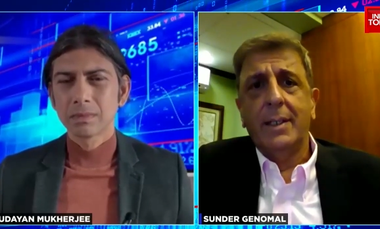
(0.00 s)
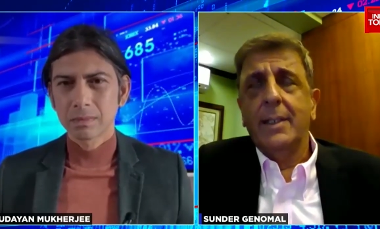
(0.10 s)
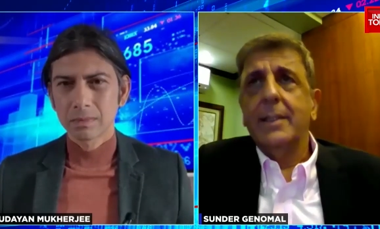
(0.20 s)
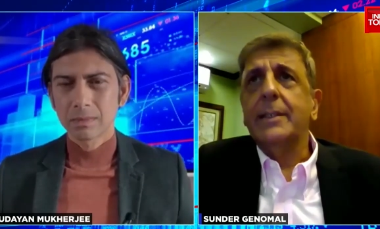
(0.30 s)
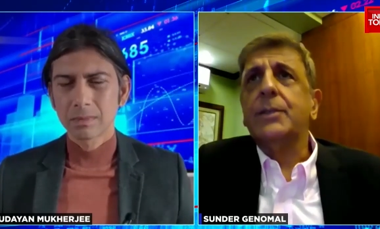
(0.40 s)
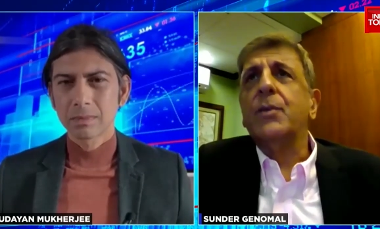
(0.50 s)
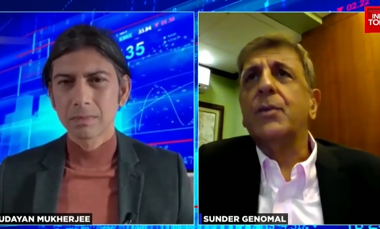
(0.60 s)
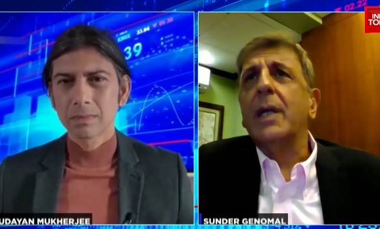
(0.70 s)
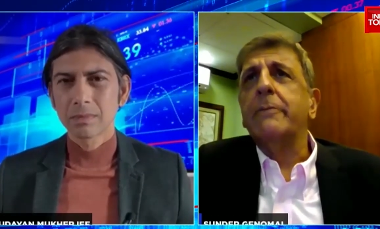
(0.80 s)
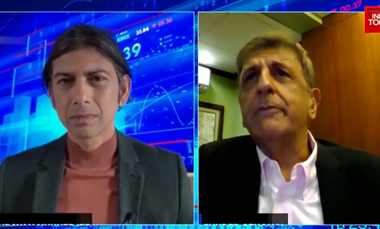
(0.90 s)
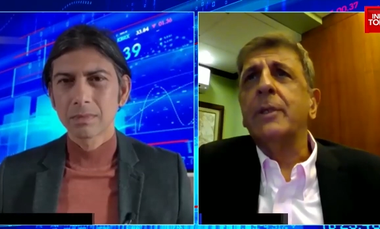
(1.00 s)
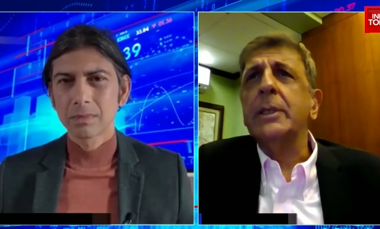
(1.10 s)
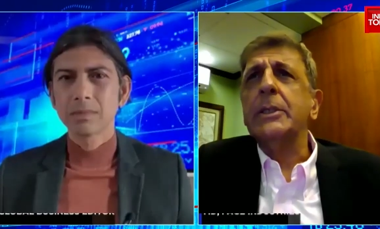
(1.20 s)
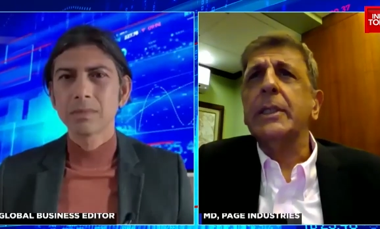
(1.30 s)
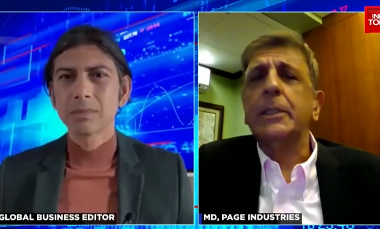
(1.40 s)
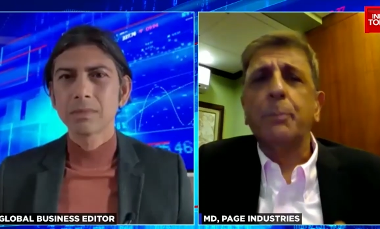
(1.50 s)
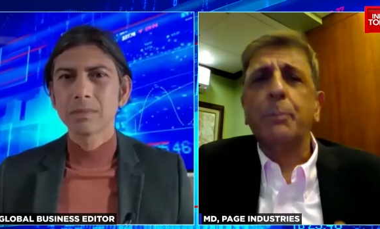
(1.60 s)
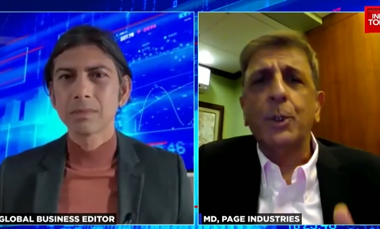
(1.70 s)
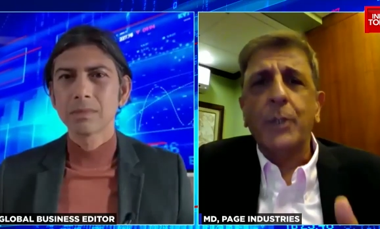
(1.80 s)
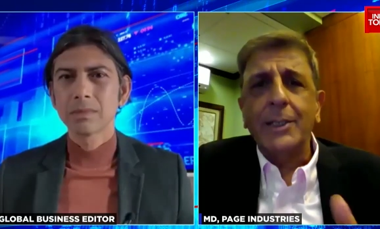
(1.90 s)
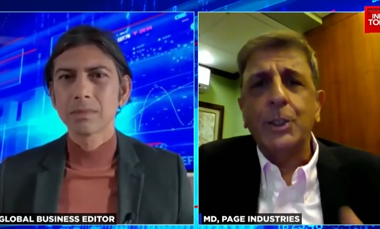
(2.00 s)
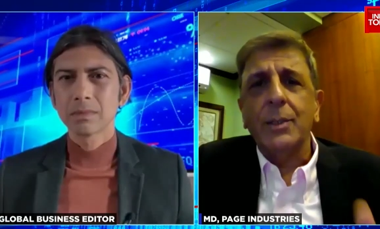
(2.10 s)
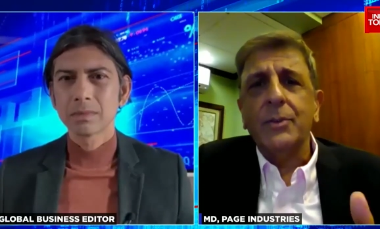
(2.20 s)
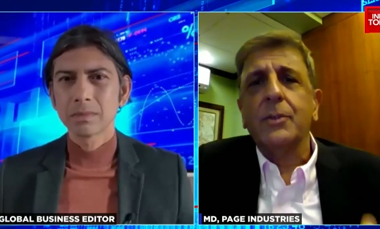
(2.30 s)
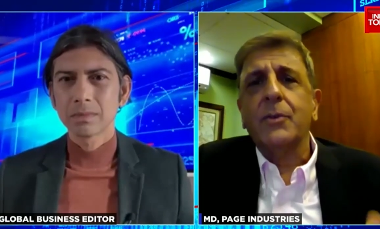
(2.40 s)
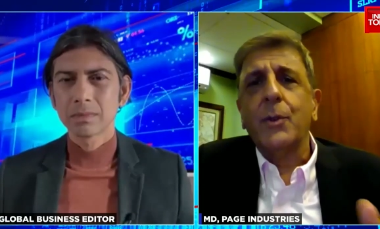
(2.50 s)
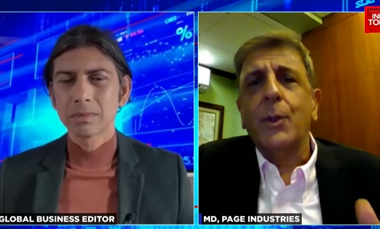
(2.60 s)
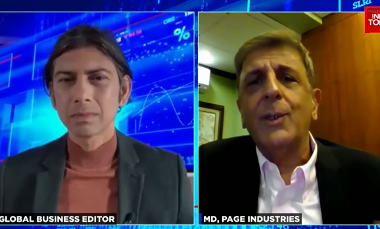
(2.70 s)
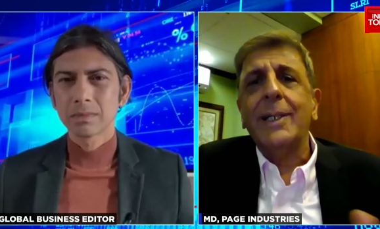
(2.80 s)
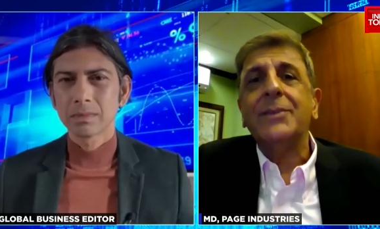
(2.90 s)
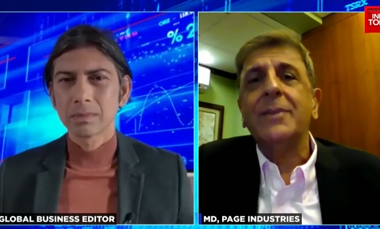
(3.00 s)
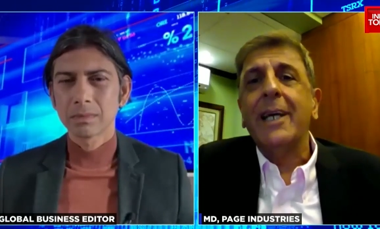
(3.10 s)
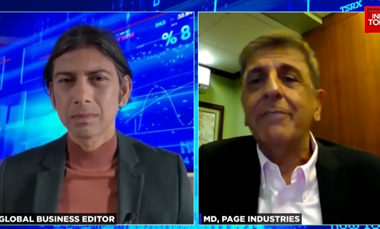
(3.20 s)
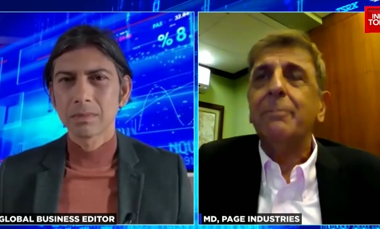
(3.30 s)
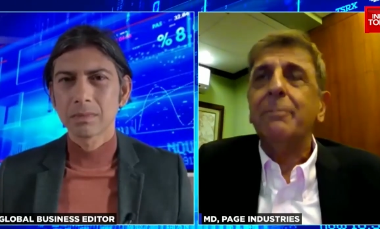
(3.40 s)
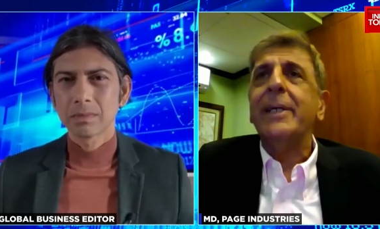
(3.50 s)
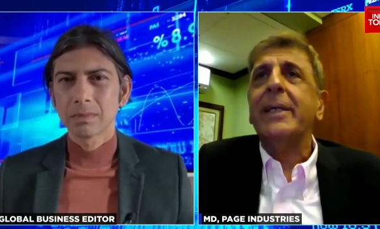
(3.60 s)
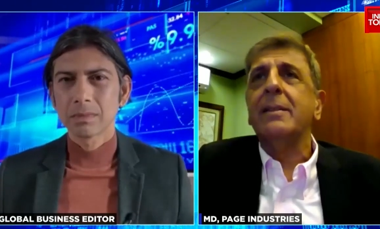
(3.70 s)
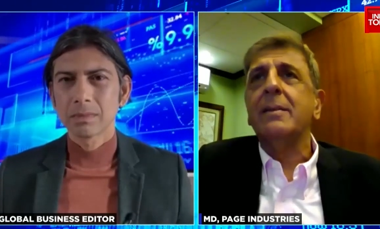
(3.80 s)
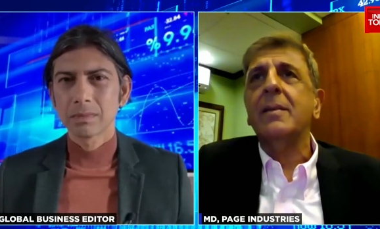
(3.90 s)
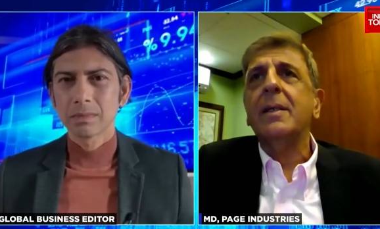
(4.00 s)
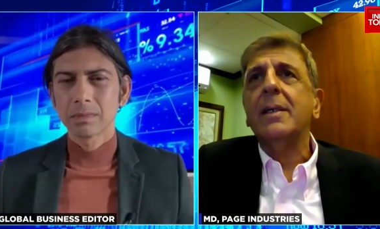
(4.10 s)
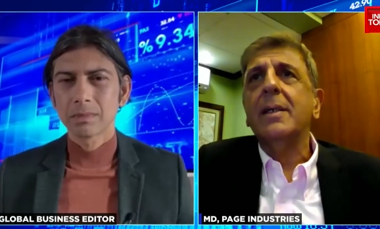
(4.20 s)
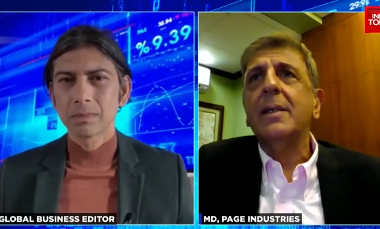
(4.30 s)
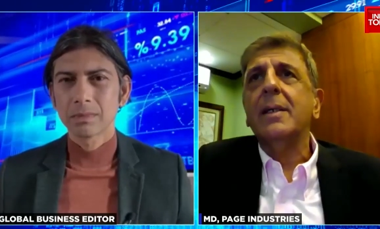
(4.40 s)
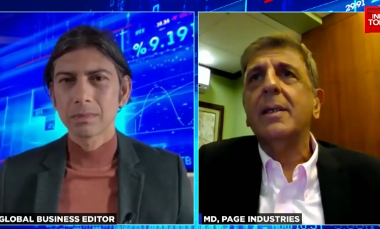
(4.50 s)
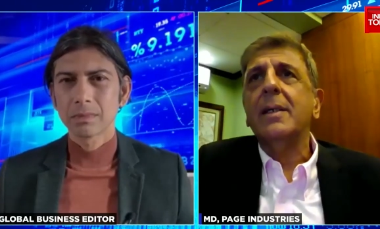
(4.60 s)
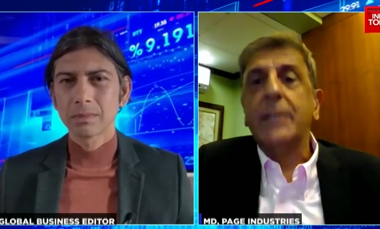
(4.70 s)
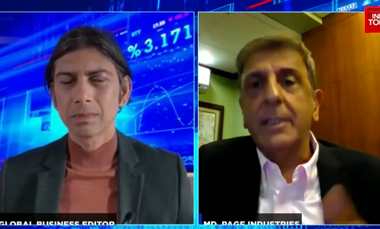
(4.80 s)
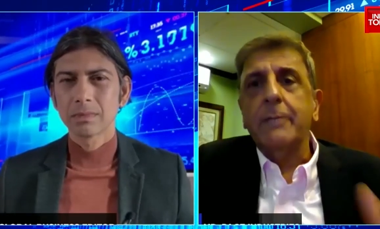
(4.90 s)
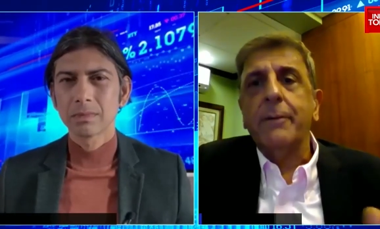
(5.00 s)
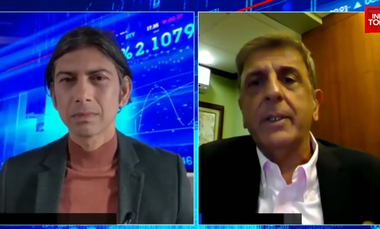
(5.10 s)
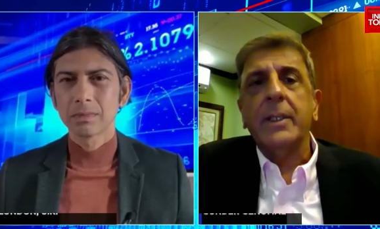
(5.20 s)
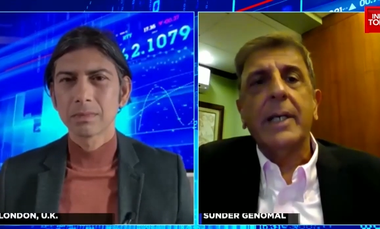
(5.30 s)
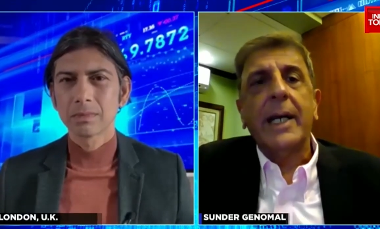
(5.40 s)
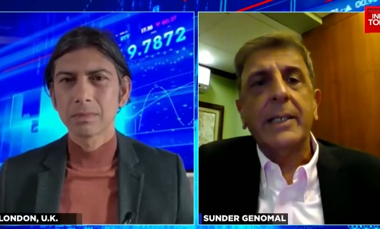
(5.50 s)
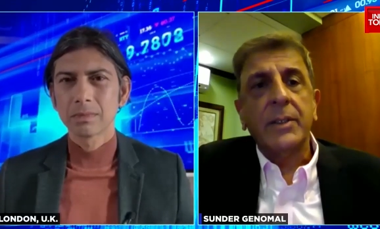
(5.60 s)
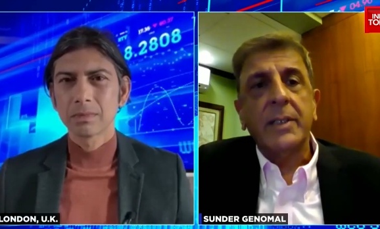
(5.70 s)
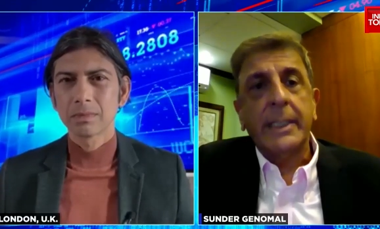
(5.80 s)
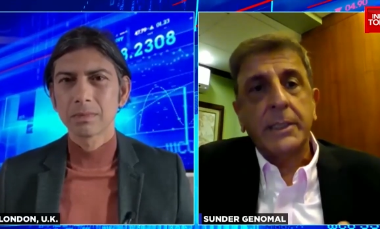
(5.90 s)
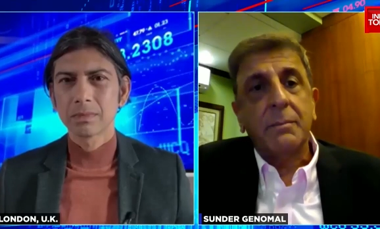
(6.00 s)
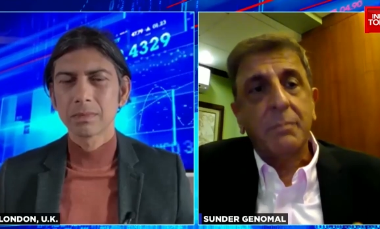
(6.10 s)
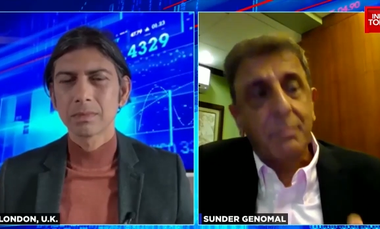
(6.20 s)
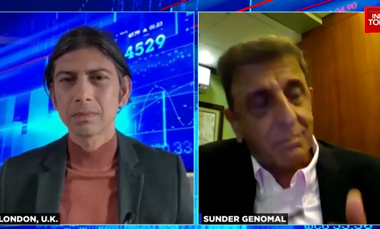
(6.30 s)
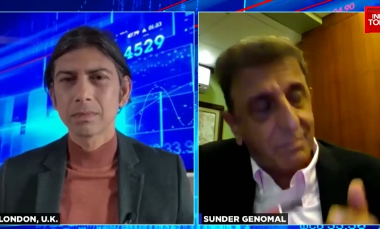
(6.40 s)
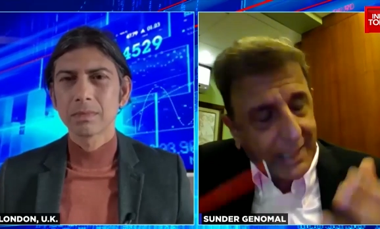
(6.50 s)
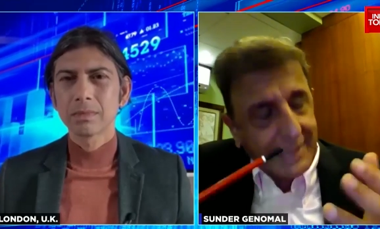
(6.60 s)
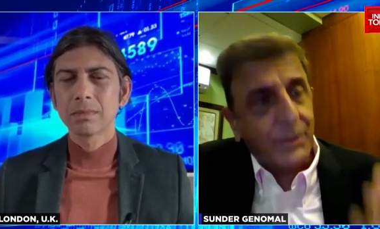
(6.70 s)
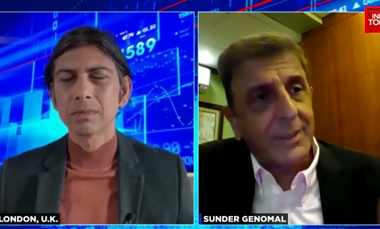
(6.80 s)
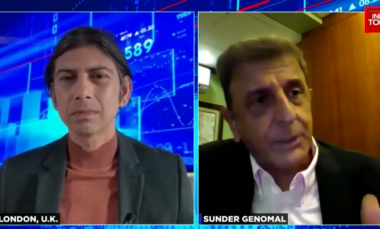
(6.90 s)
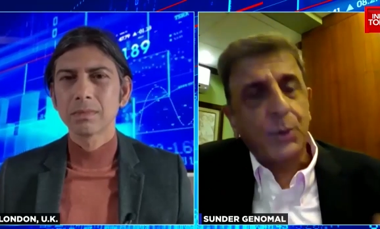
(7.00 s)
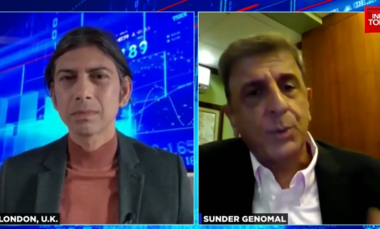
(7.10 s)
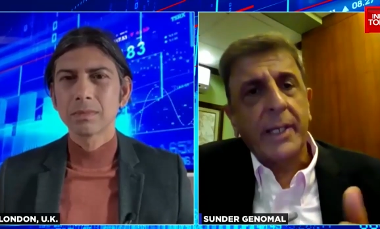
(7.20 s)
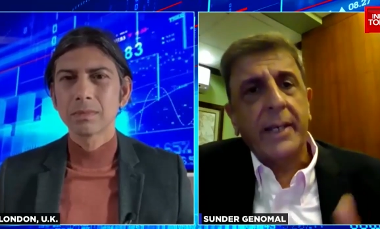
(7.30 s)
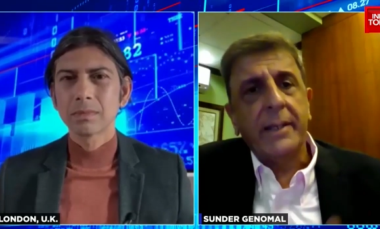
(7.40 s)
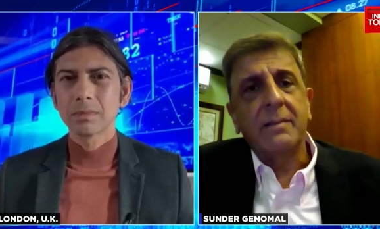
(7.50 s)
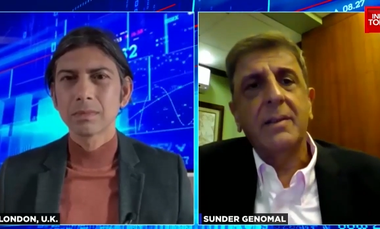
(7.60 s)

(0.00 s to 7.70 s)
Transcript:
Speaker 1: its relevance, its potential to grow has never been as significant as it has as it is today,